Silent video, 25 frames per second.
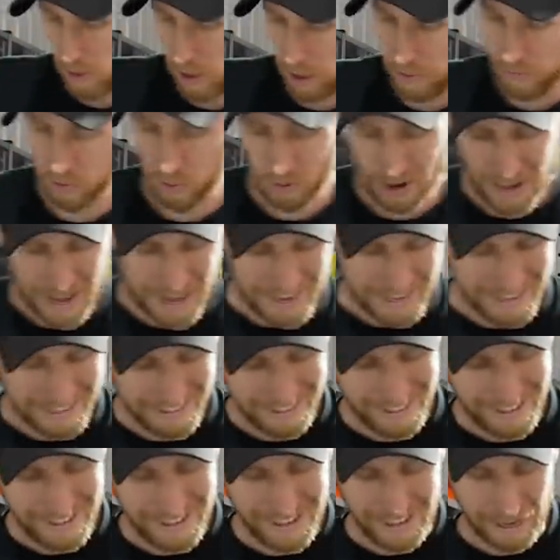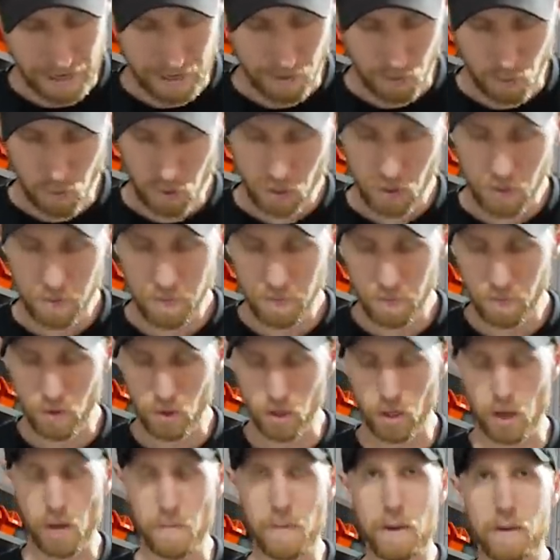You have your AC cables,
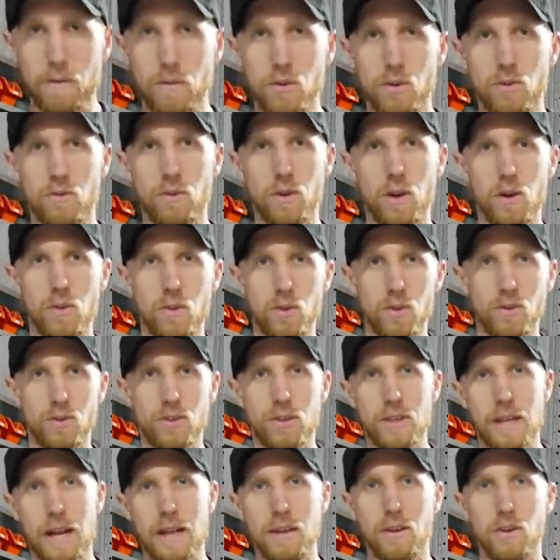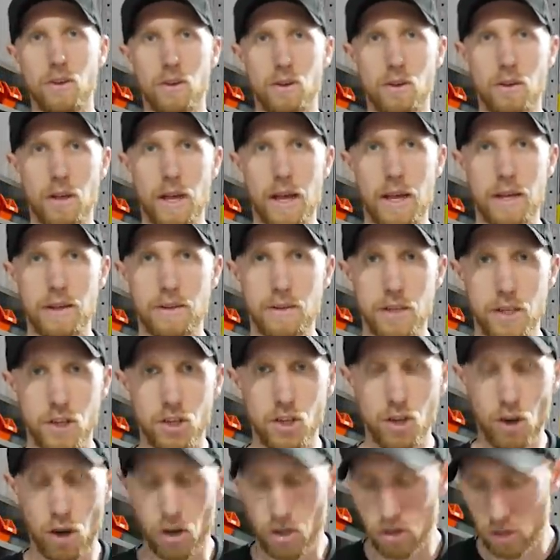which come out, which will go to your standard
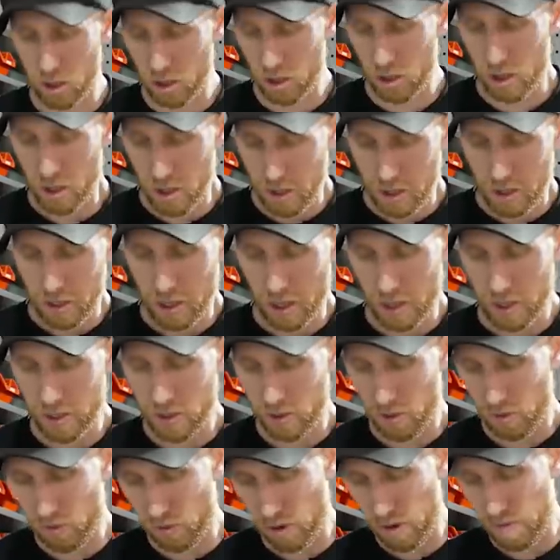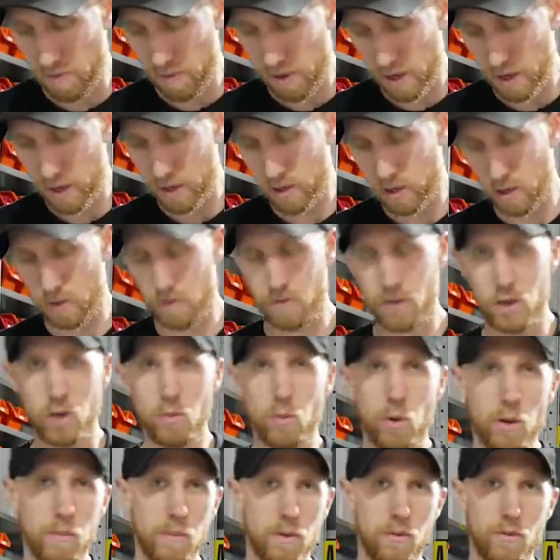AC charger. Now these are three phase,
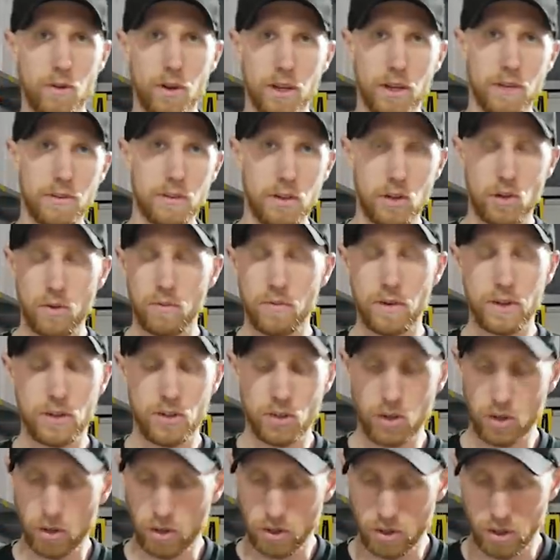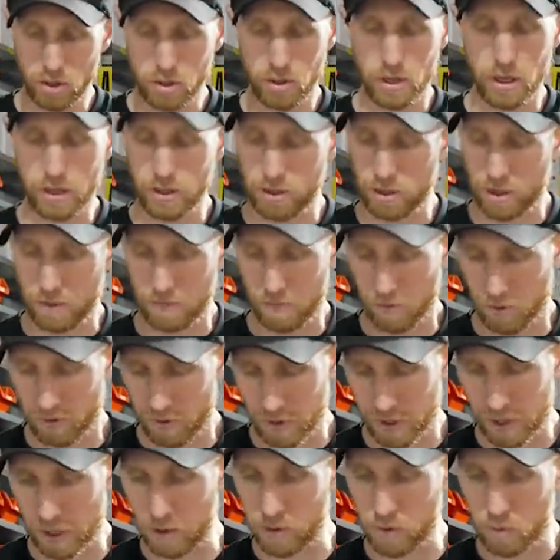obviously you might be running a single phase charger, that's um,
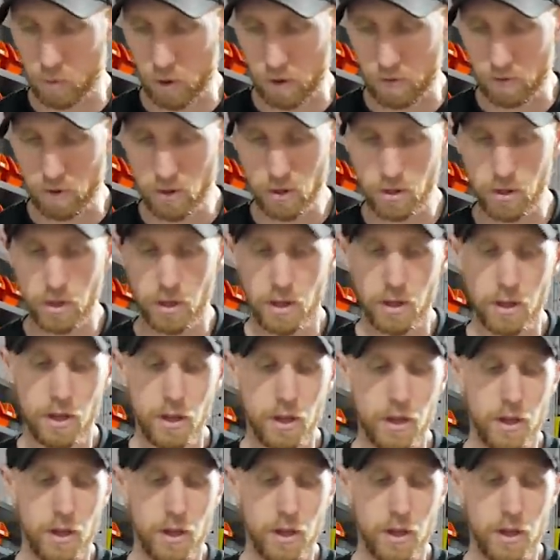obviously down to preference.